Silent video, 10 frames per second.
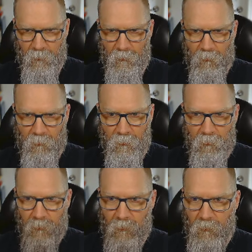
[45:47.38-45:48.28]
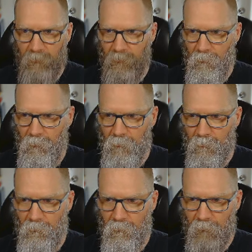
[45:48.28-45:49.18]
And
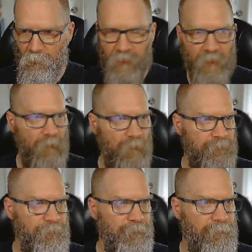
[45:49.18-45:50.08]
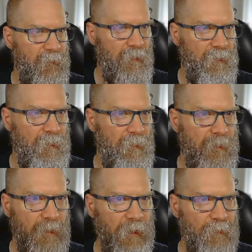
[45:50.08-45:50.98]
there we go.
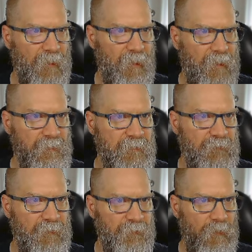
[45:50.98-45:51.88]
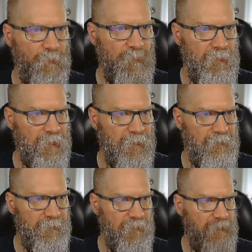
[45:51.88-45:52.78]
Now, did I leave this open? I
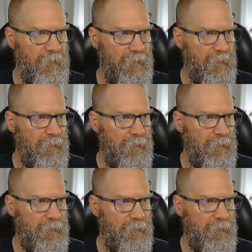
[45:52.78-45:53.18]
did.